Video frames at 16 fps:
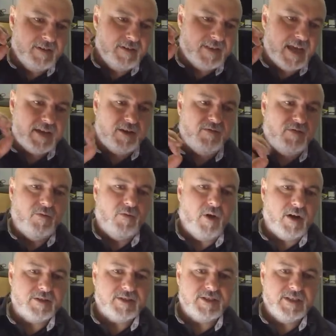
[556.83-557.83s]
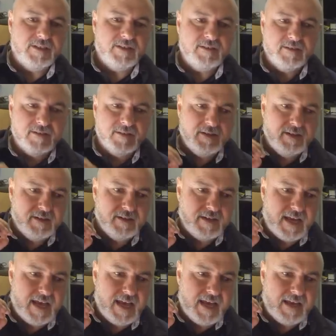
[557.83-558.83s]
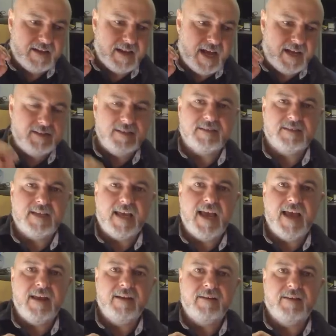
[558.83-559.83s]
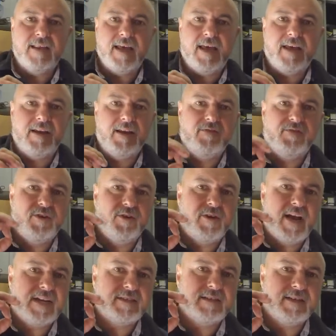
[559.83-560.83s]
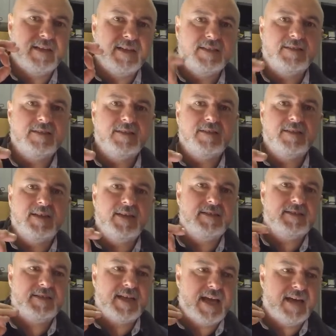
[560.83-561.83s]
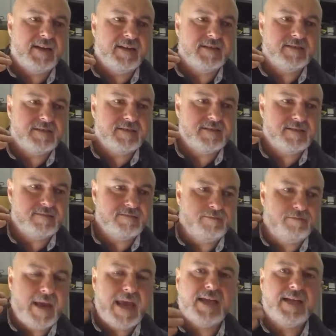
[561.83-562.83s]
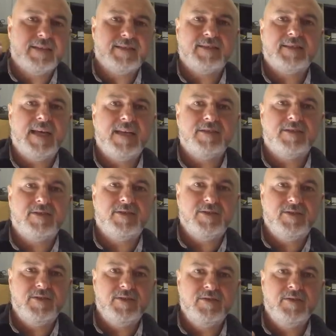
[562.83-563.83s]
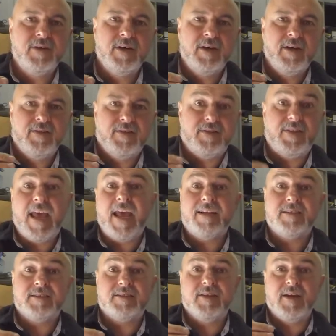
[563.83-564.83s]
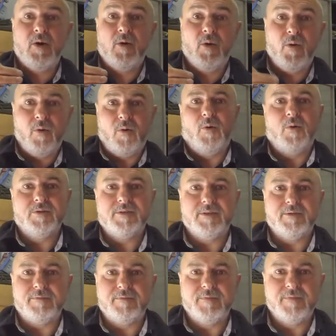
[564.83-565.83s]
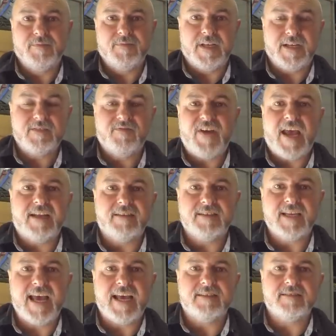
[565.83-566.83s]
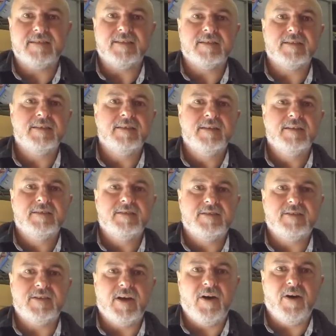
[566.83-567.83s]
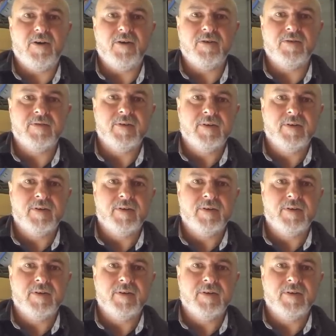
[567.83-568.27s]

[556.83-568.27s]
Thank you for watching, and understand that if you're actually listening to this and it's making sense to you, that's awesome. That's fantastic. So